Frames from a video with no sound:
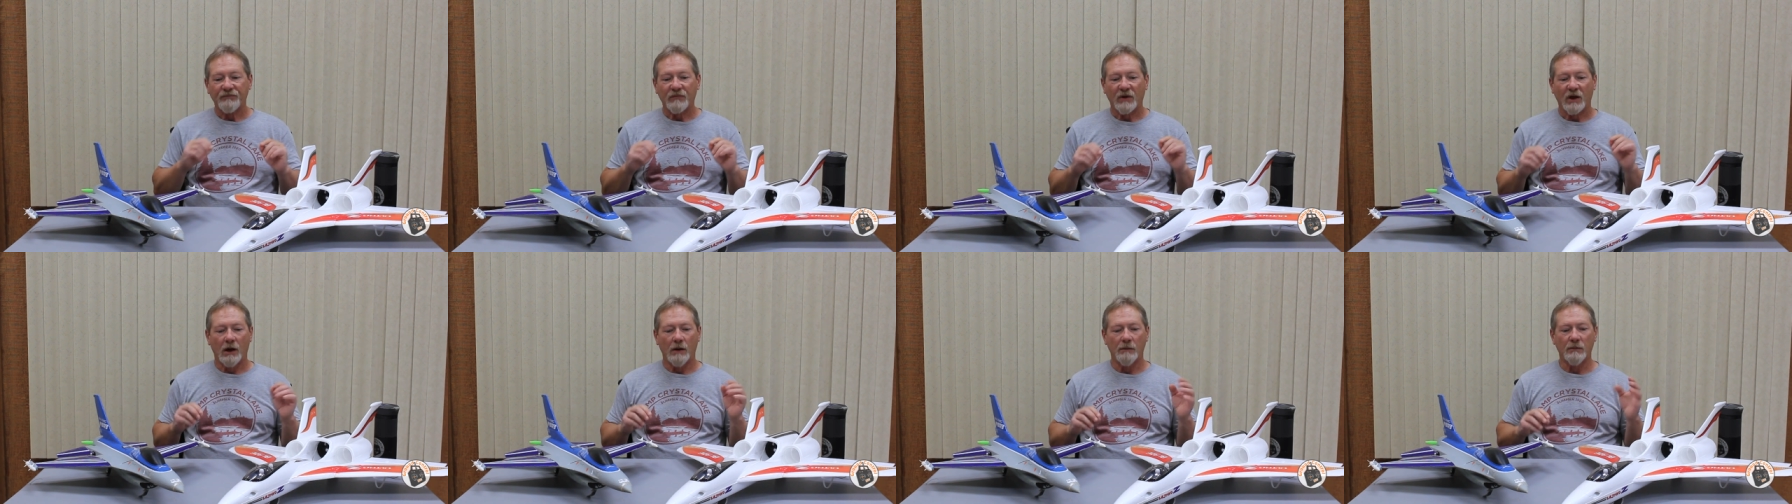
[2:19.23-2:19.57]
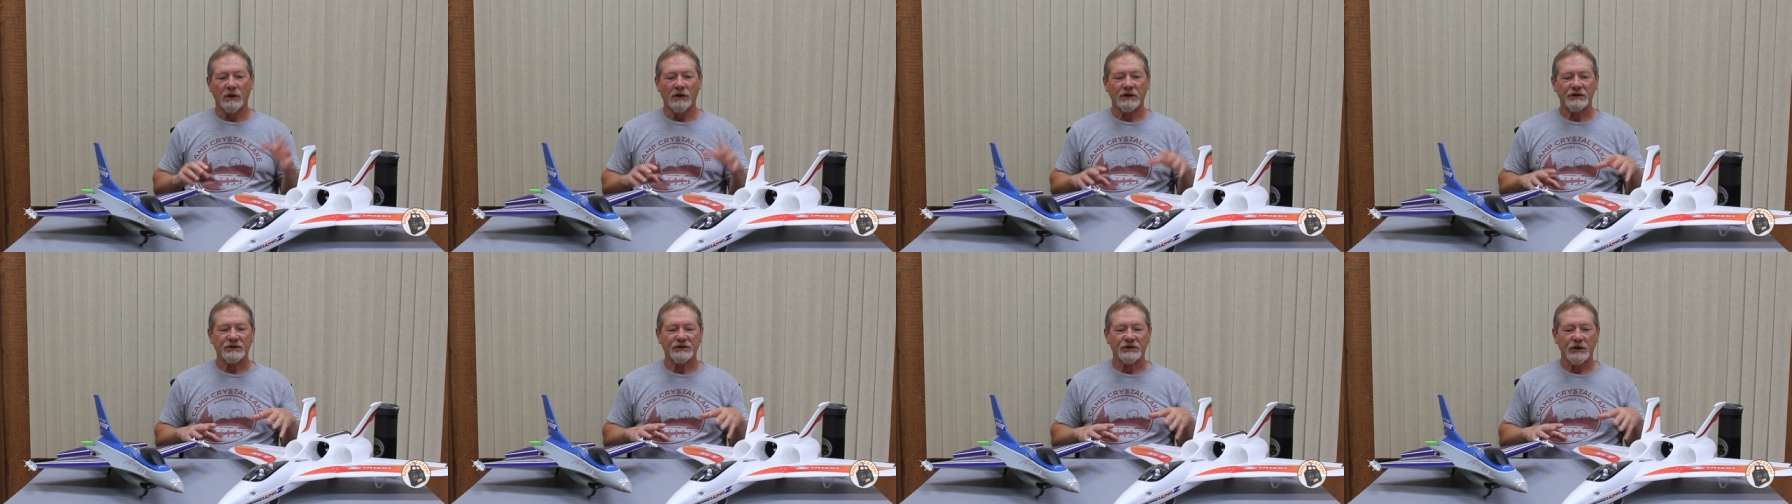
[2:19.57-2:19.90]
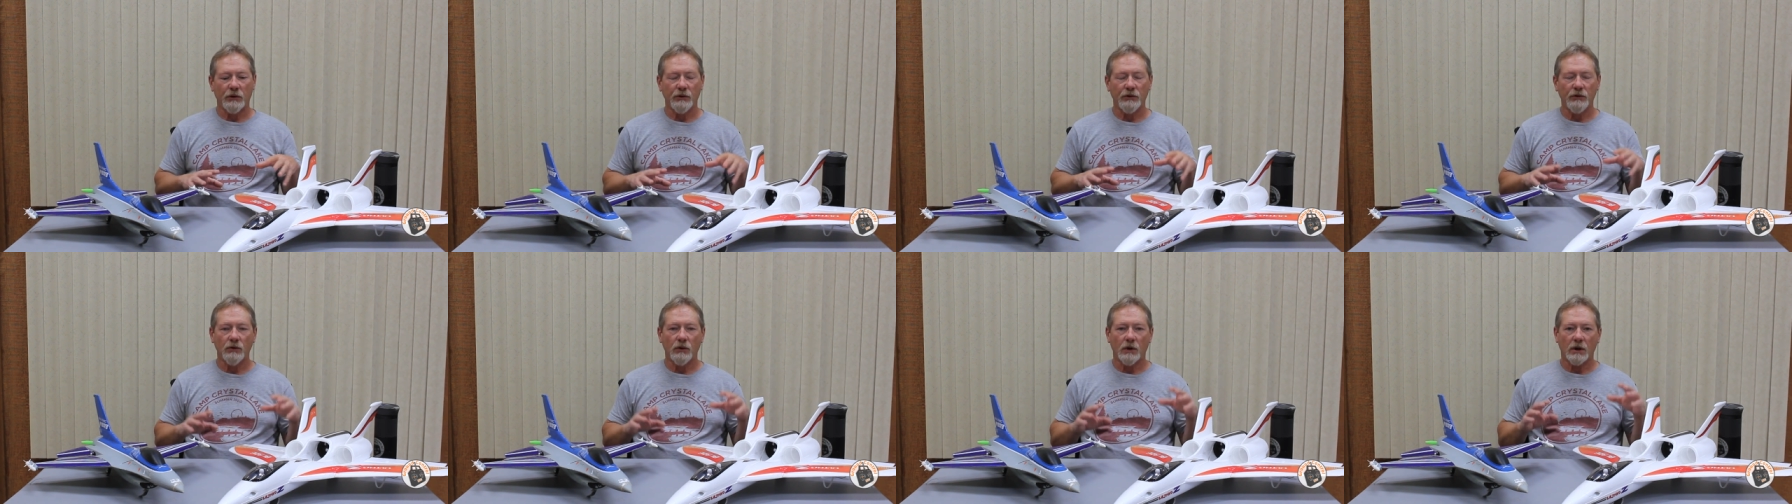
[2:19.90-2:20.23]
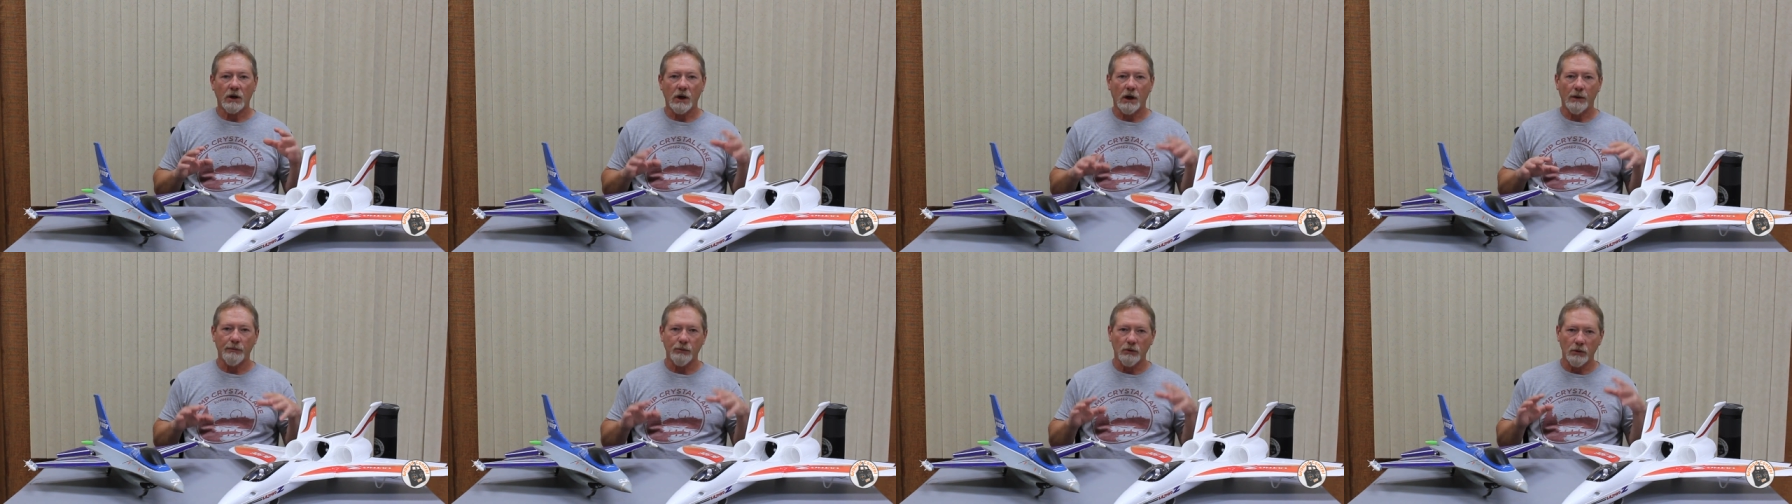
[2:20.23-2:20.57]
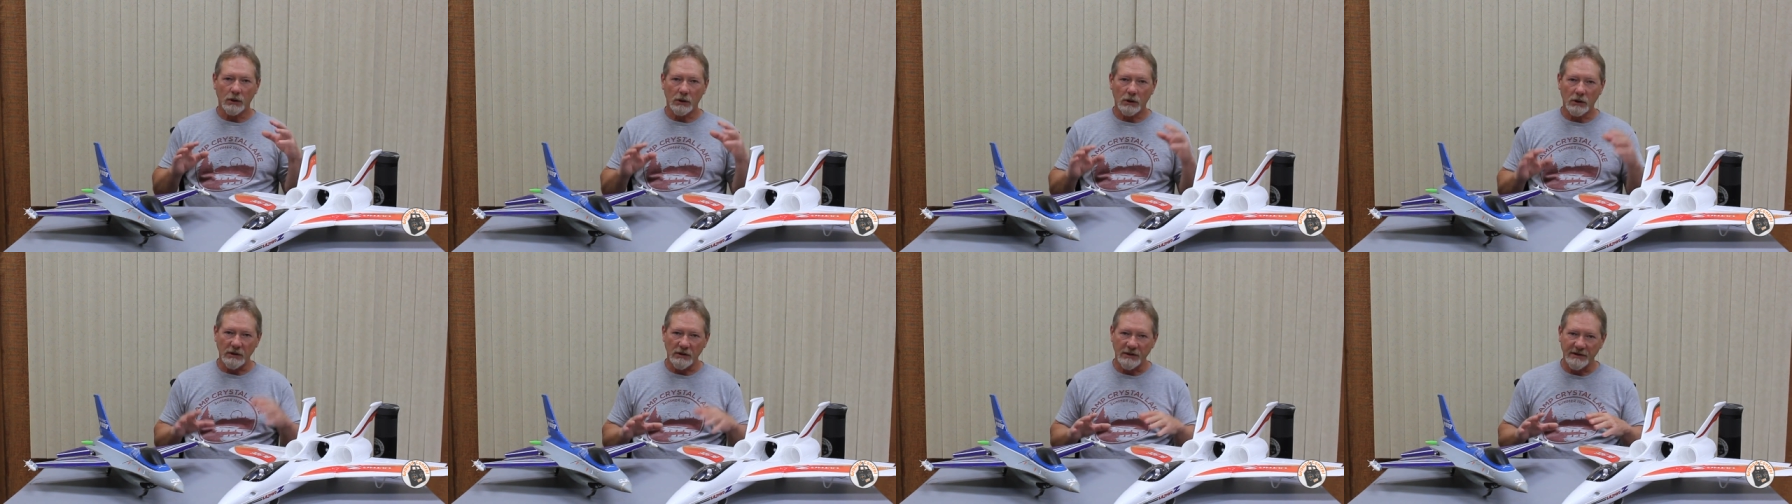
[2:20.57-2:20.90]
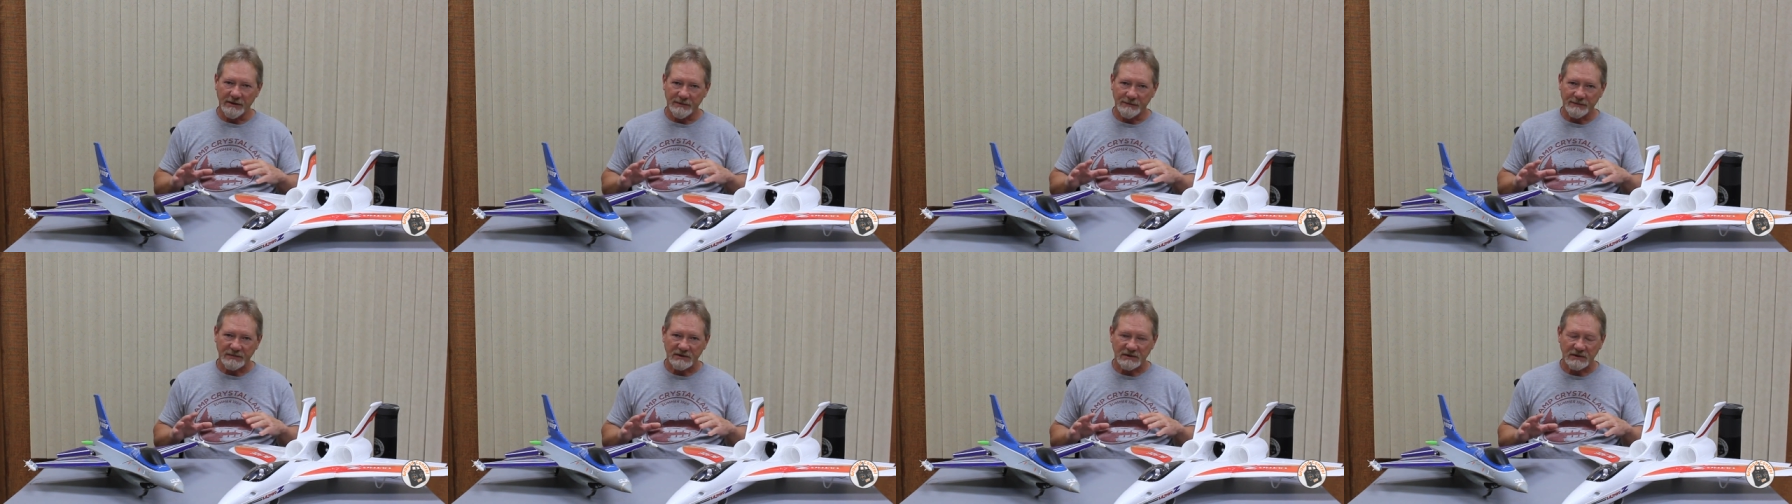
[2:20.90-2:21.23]
I'm going to show you a couple of
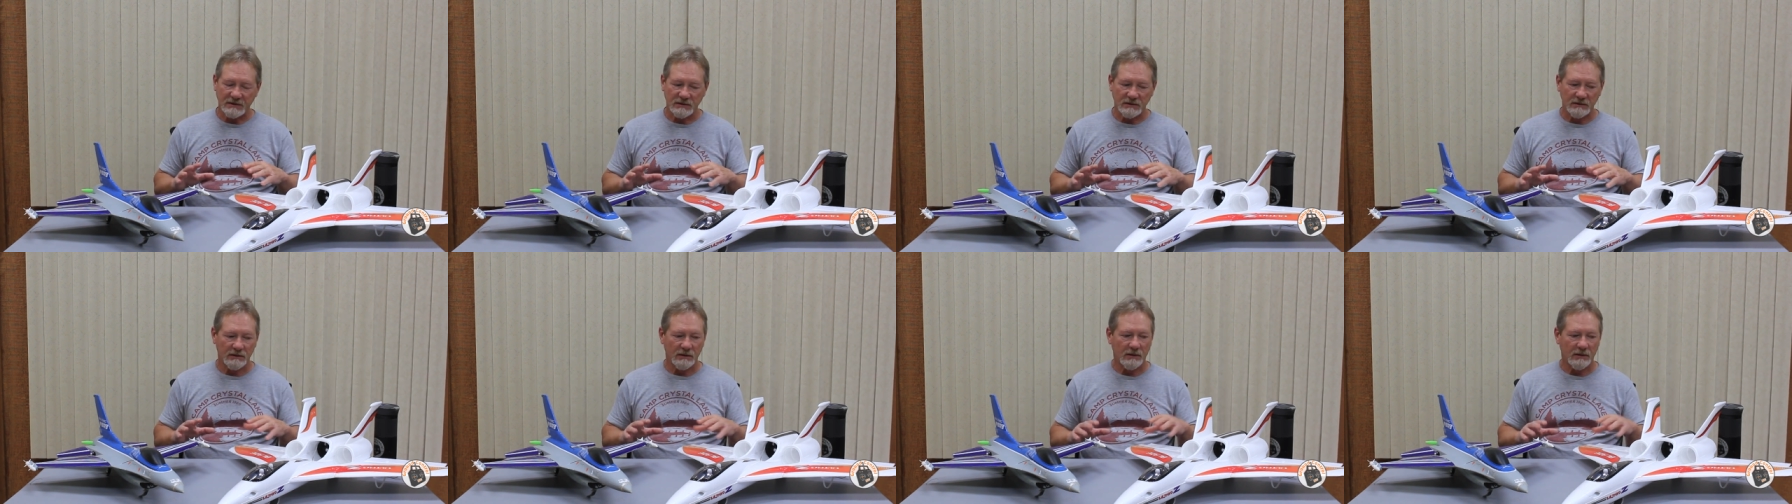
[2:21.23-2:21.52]
clips